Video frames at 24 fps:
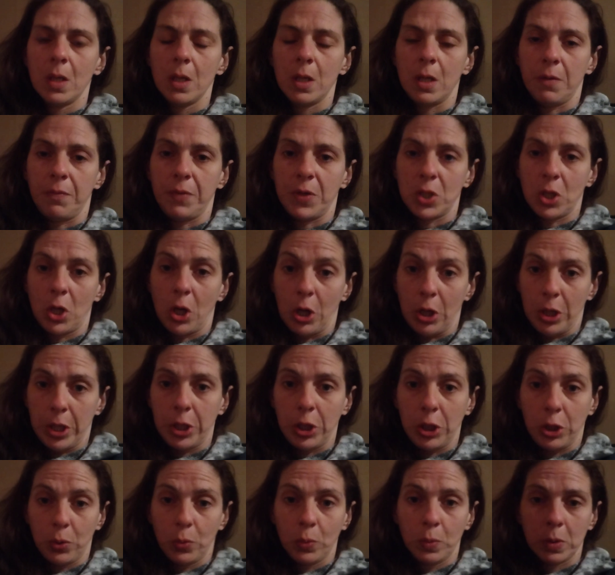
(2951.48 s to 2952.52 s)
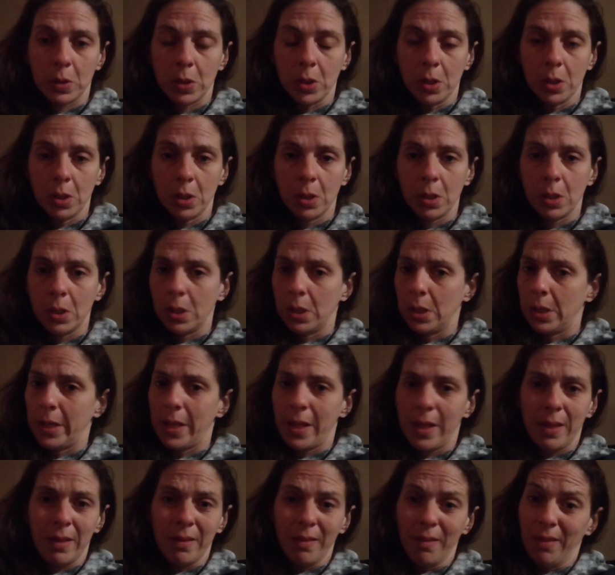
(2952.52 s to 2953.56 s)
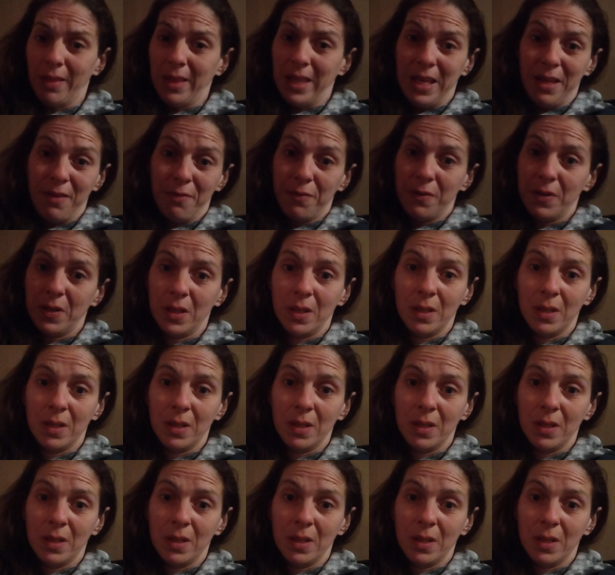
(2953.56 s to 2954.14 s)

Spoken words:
if it's hurting you, leave.